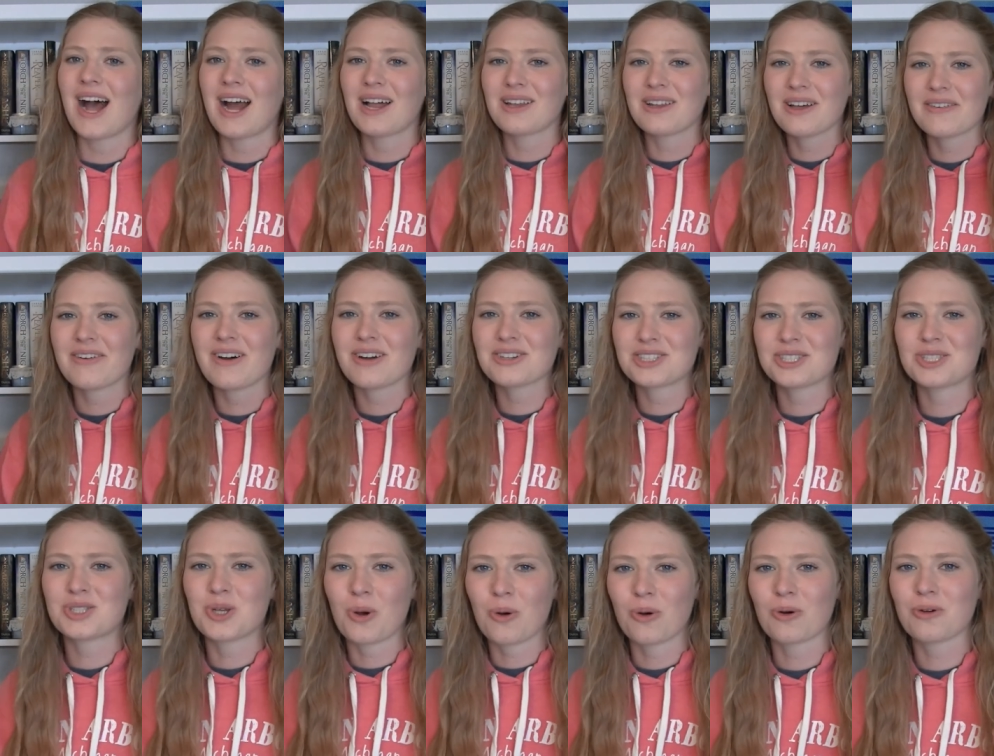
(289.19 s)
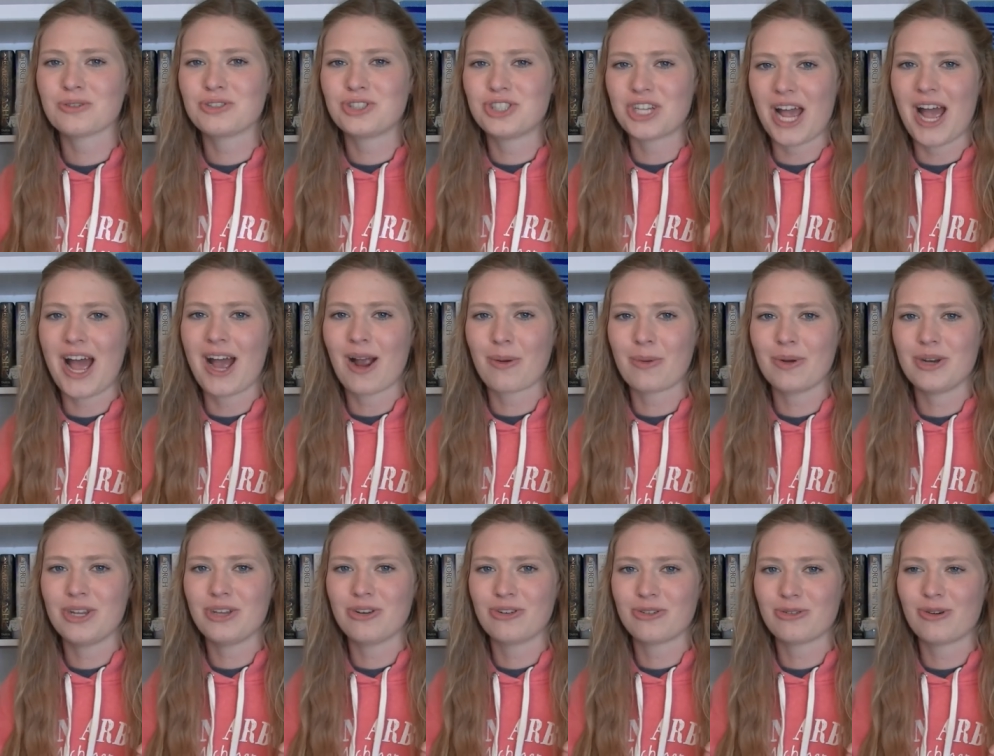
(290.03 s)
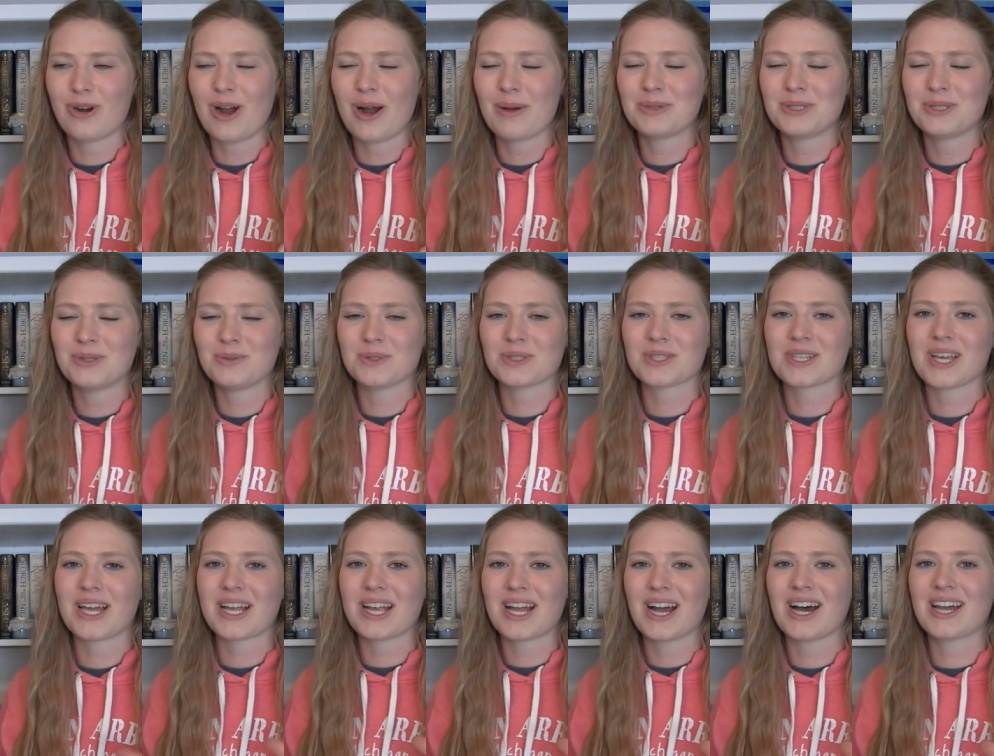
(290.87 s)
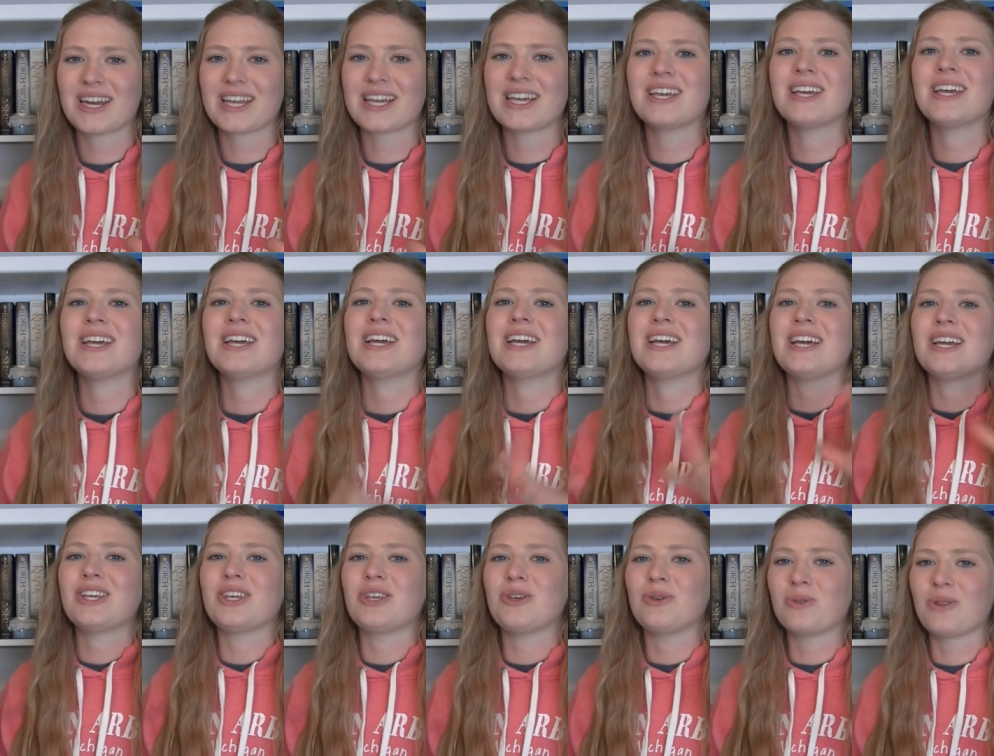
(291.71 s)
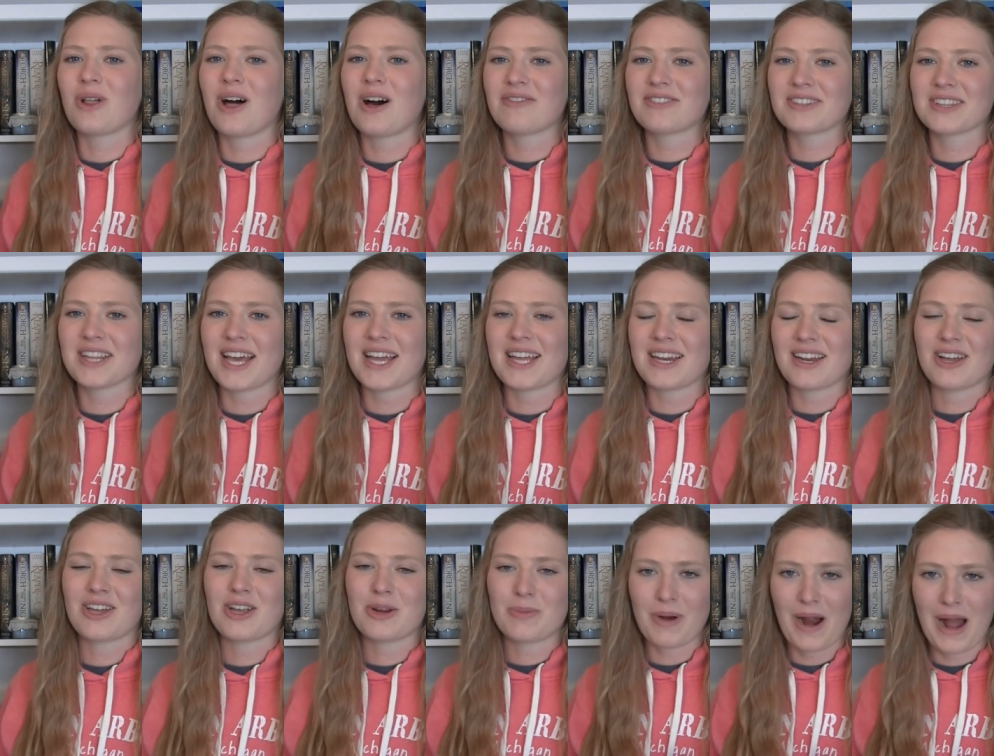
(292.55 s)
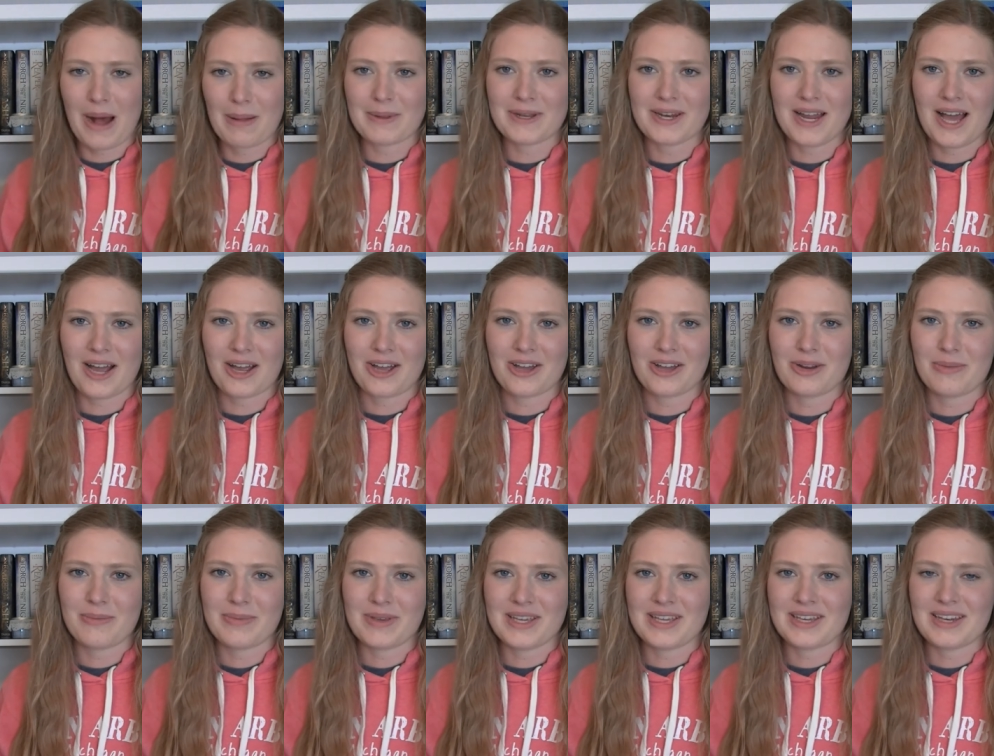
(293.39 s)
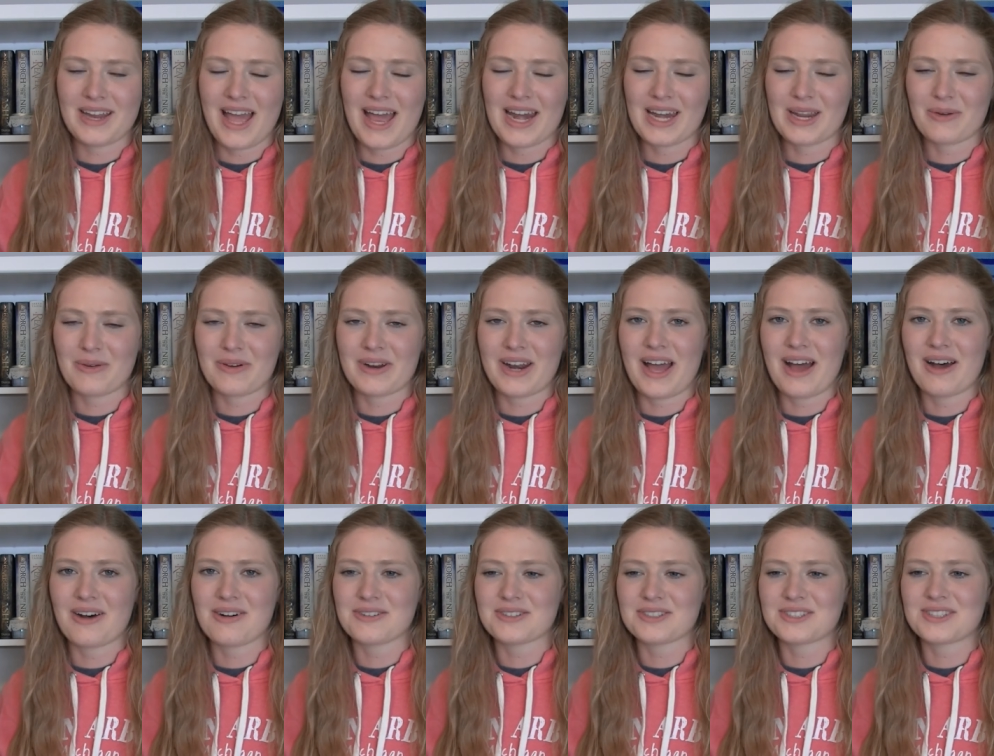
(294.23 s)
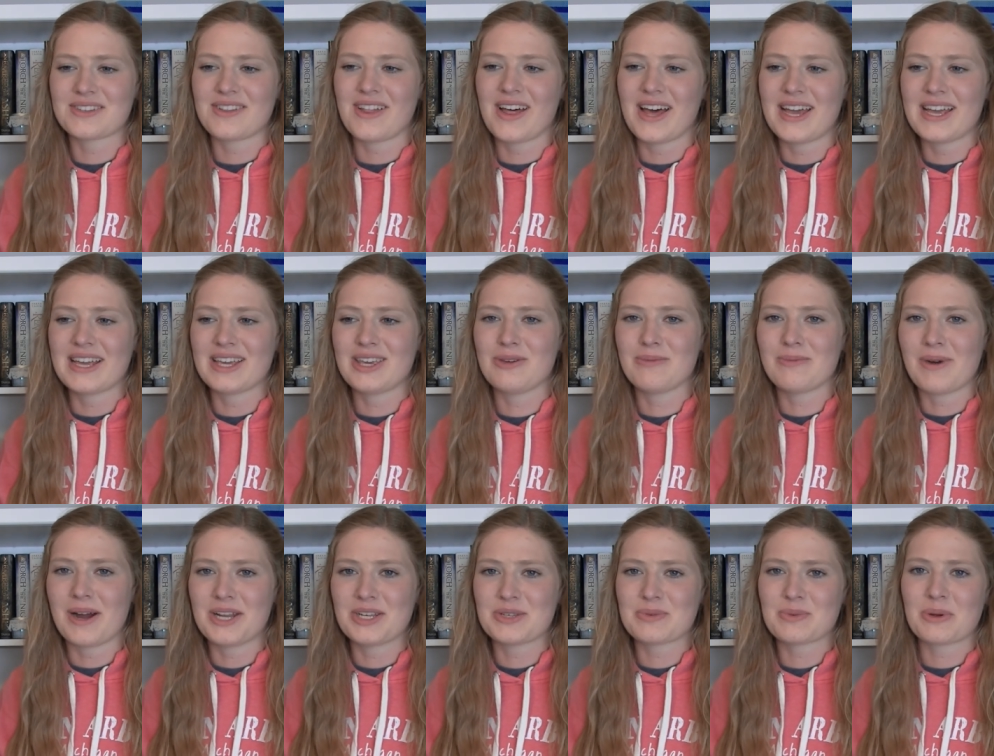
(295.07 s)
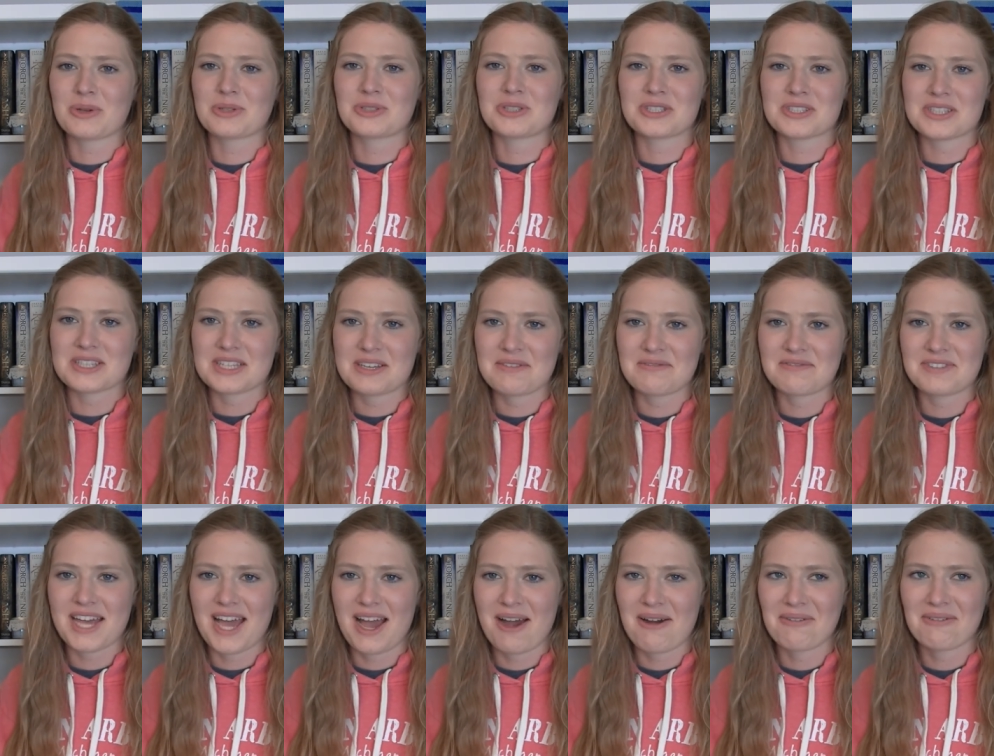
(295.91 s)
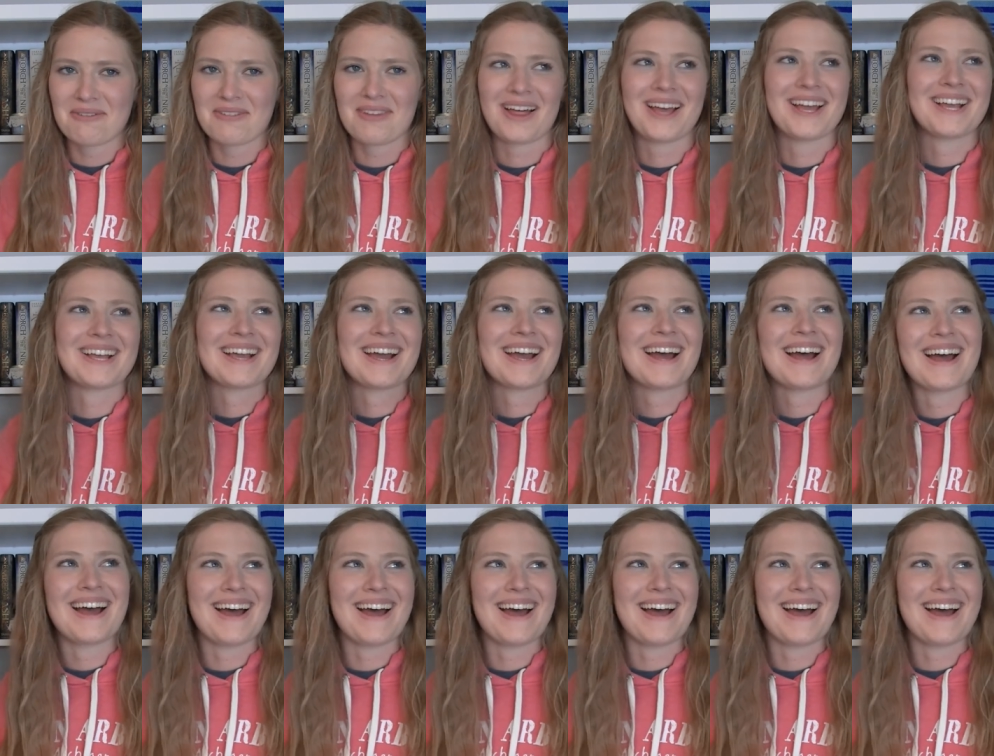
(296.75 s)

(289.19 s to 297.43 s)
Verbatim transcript: I love how she told Jack when he grew up, she was like, honey, you love Elena. You're probably not going to be into anyone else. Like, you might as well just leave town. Like,